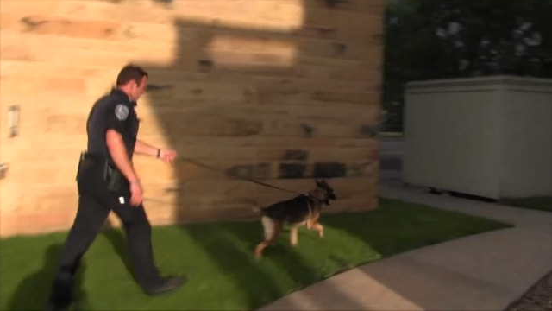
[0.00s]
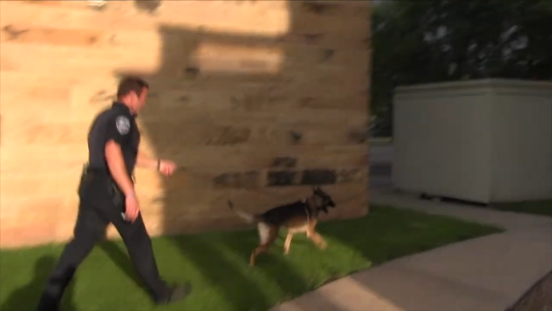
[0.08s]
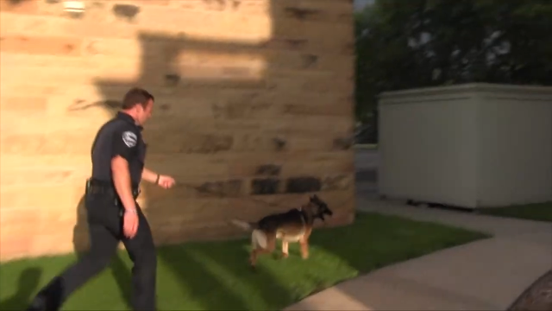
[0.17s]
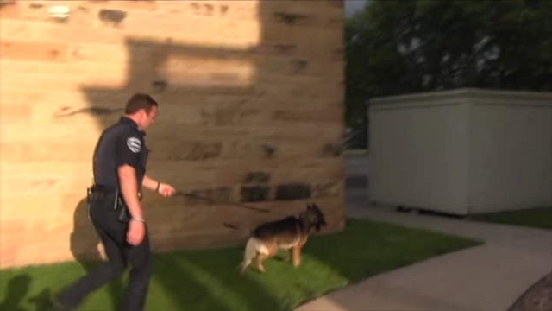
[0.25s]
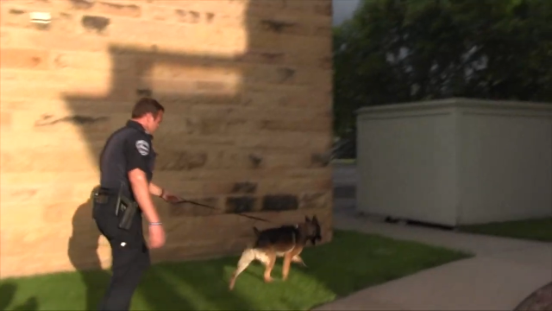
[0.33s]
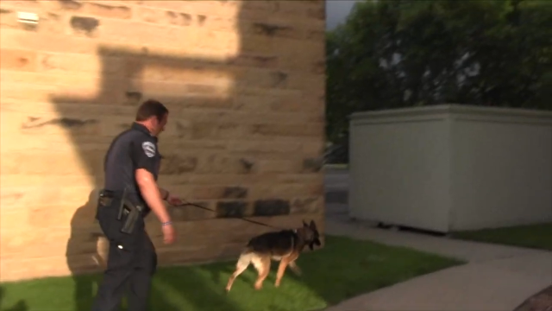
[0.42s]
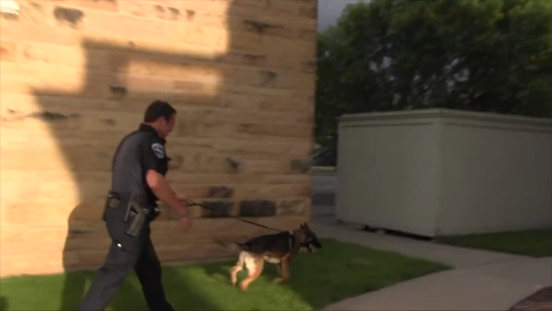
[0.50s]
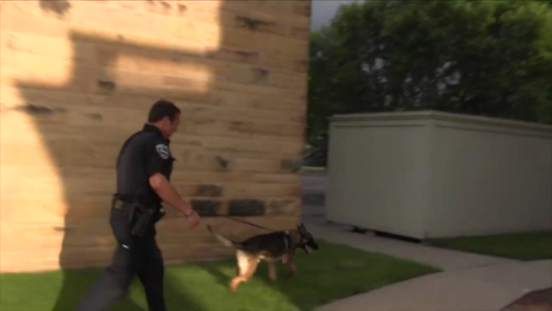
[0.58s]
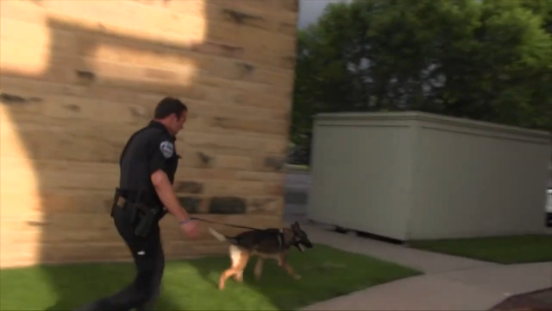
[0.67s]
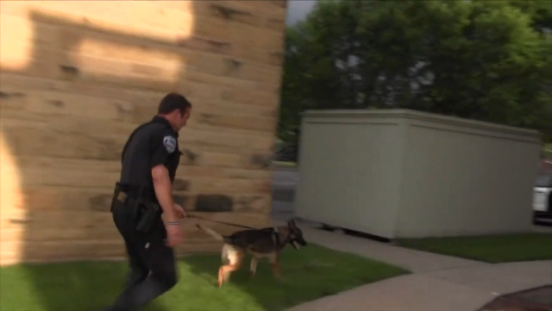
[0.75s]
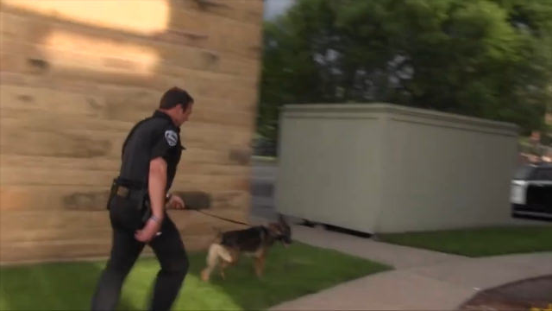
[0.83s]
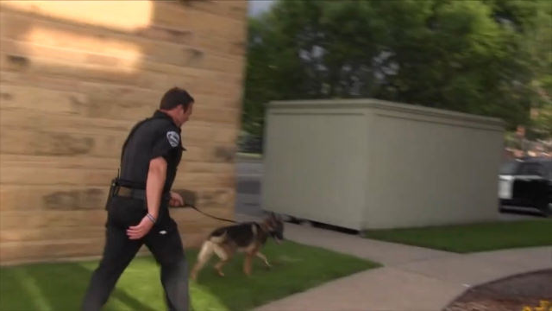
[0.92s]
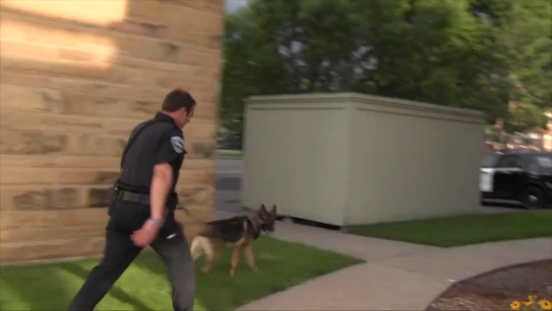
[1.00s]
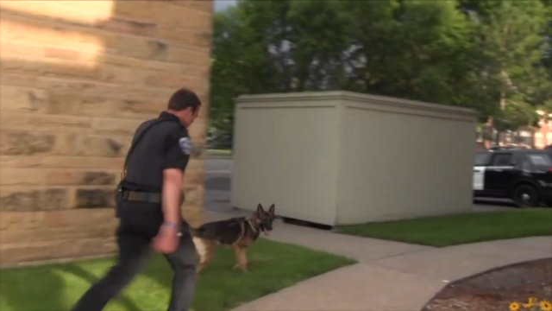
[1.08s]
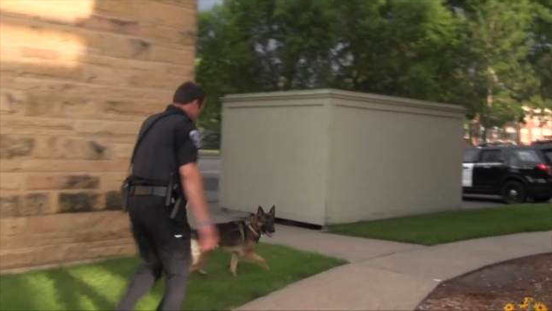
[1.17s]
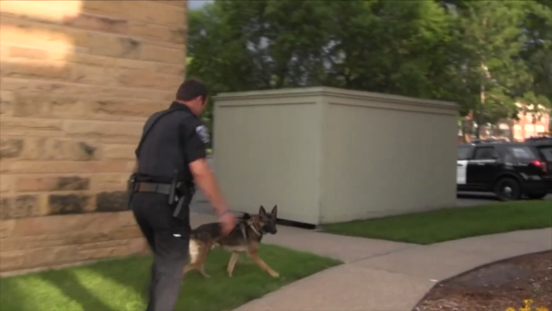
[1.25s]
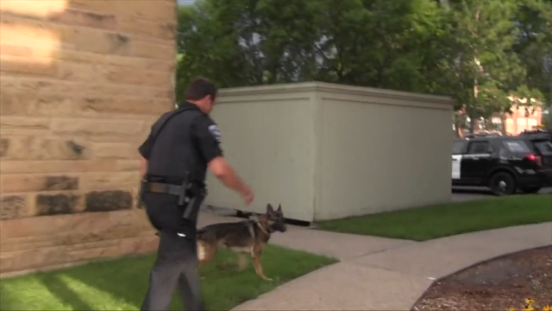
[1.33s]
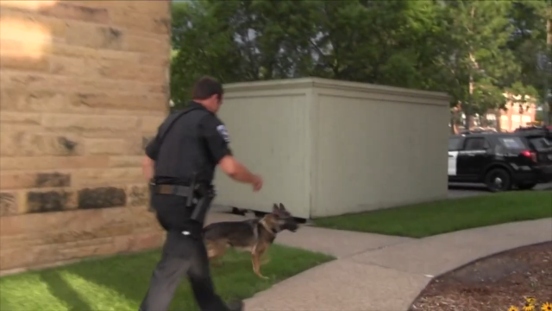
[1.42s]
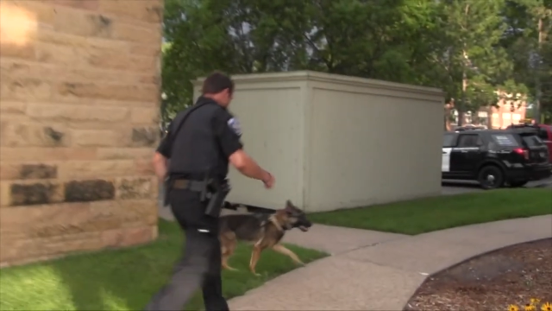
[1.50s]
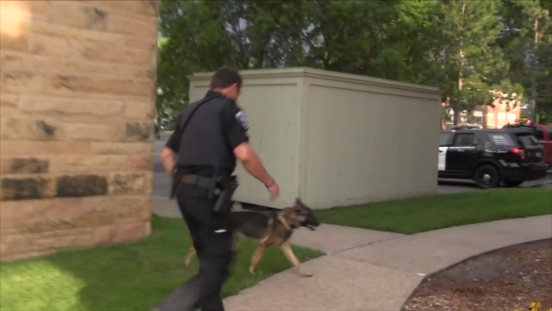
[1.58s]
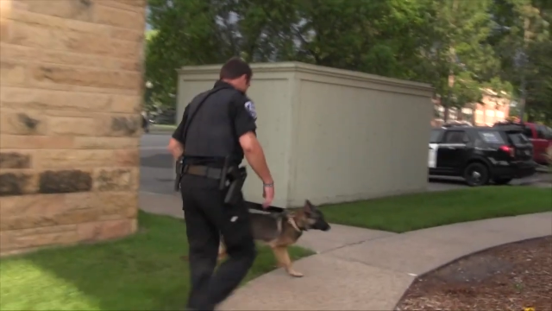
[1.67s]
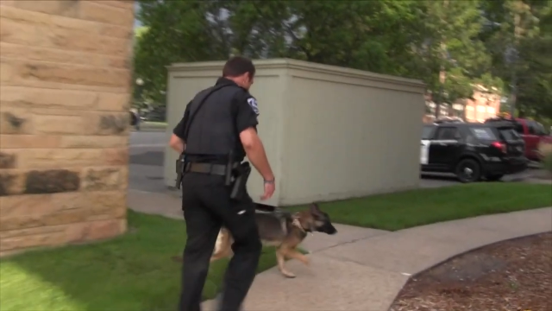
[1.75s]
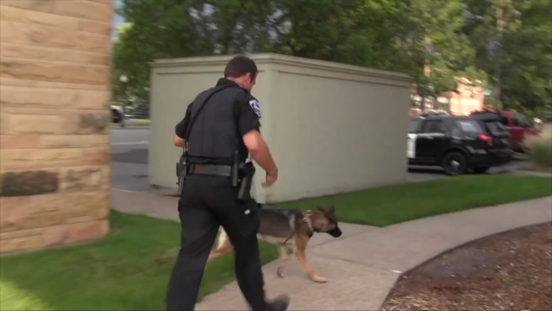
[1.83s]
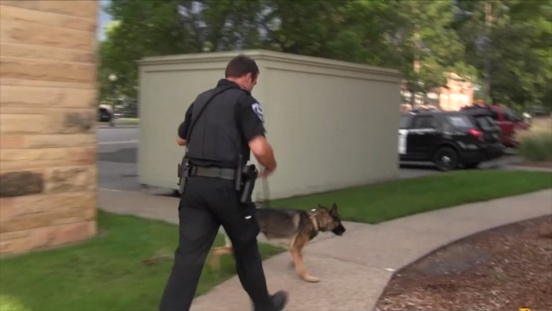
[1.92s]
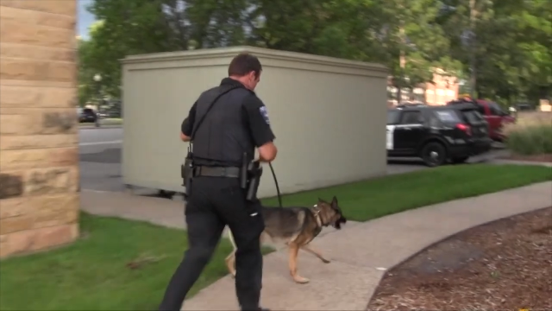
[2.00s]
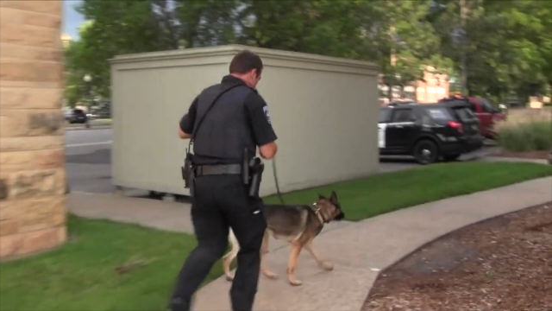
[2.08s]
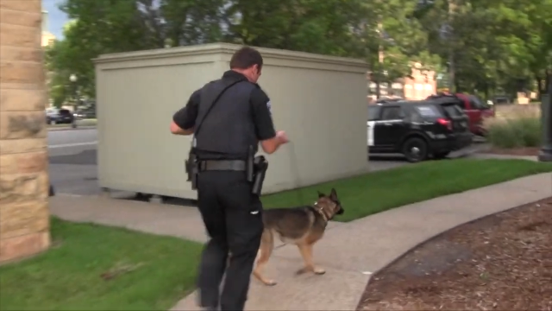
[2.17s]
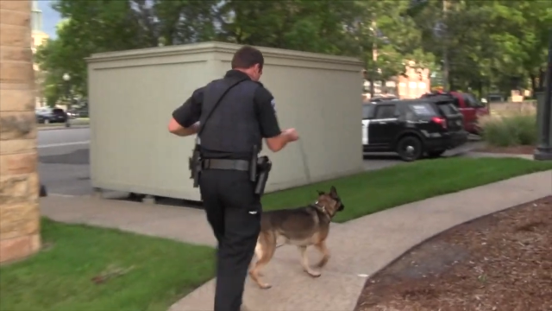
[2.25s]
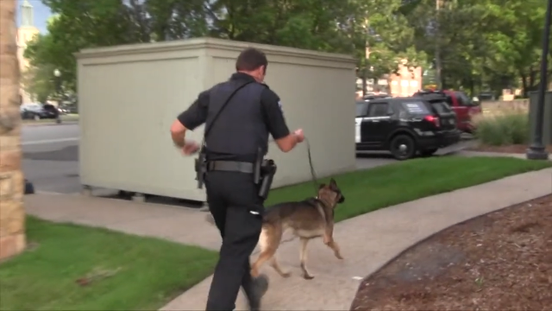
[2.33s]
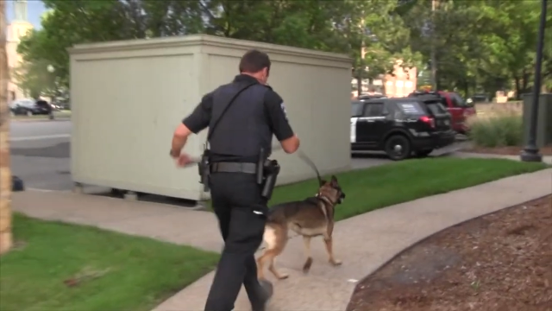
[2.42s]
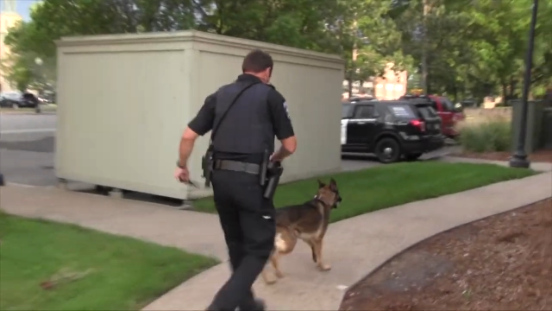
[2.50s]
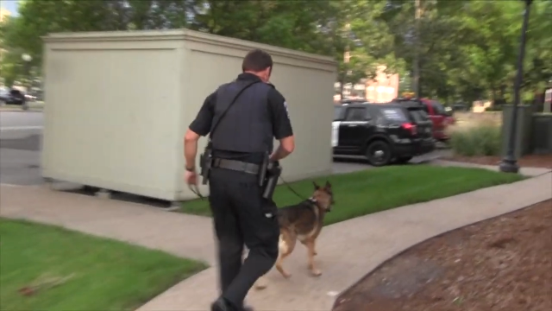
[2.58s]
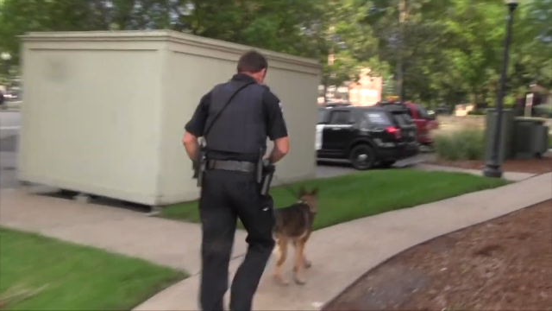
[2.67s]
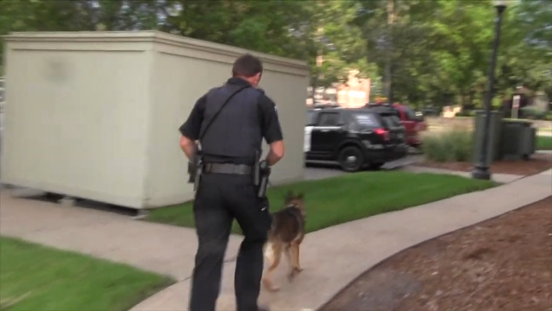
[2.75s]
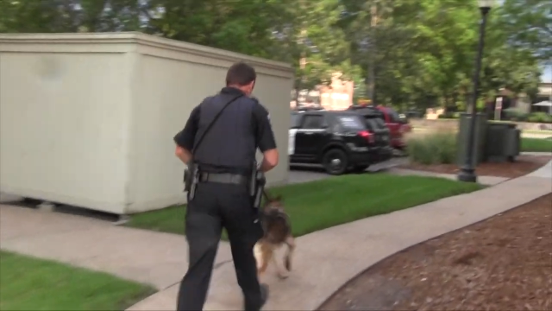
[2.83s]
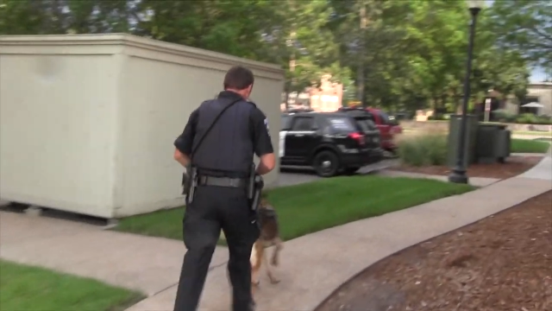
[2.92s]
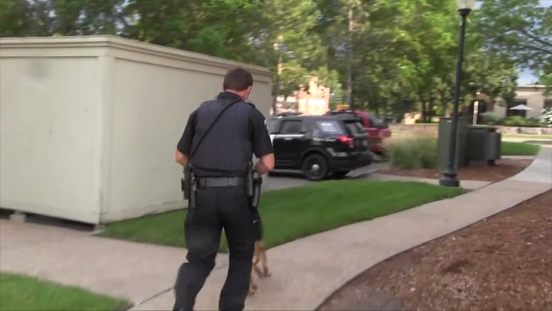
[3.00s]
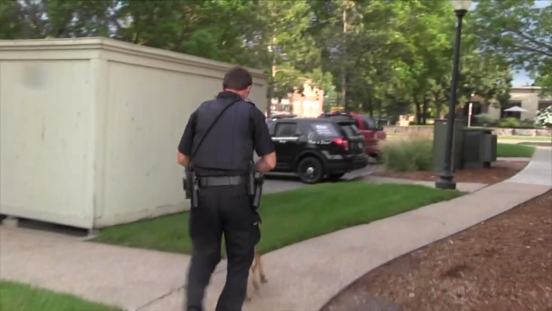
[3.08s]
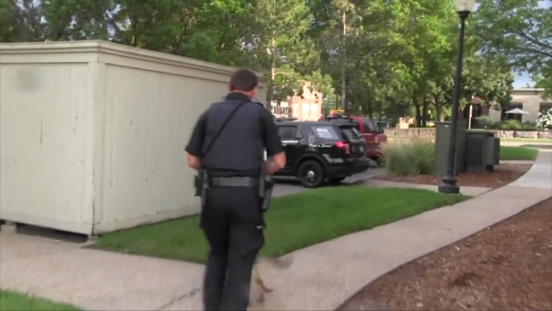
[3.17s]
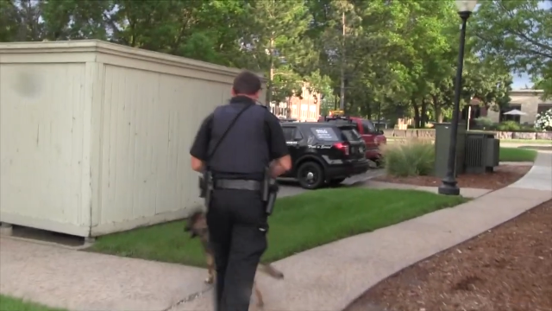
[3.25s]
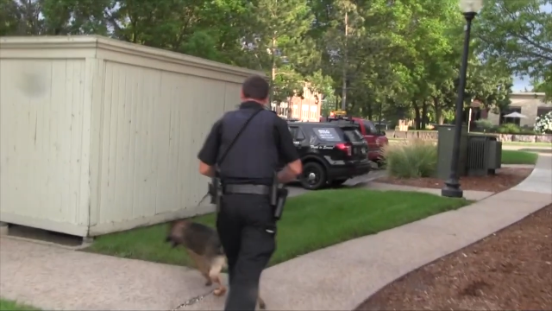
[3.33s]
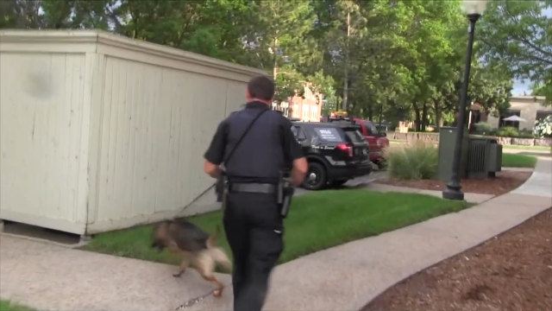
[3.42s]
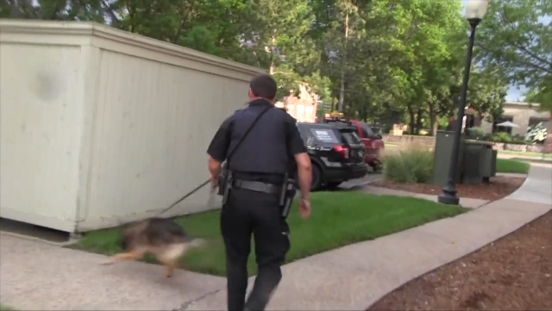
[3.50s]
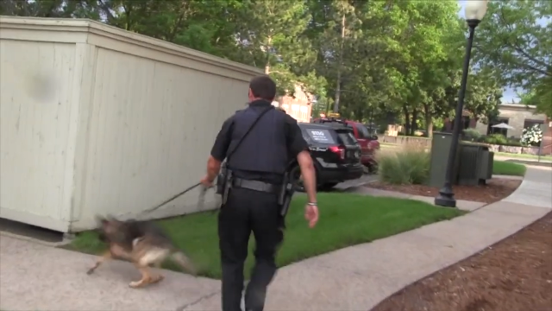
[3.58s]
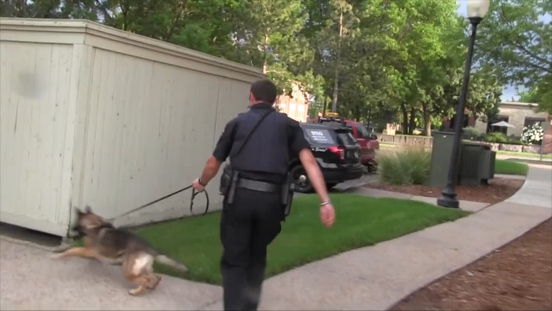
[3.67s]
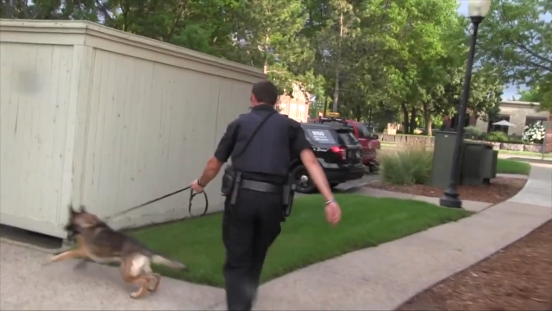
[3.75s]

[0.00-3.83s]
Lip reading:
Nobody's mouth can be seen.